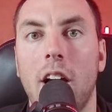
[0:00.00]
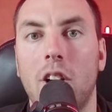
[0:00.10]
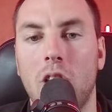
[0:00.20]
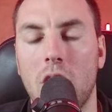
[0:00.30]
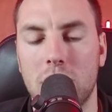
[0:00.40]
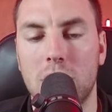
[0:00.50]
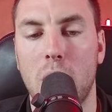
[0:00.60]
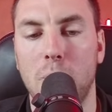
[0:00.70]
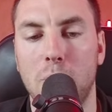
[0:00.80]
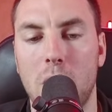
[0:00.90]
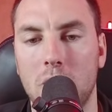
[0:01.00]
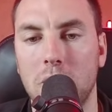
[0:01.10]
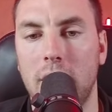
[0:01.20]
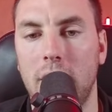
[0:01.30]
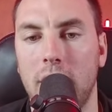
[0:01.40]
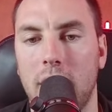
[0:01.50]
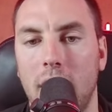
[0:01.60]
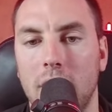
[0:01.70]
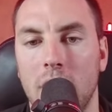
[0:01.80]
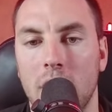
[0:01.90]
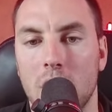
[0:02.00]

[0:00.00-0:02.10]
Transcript: and our ensemble models indicate.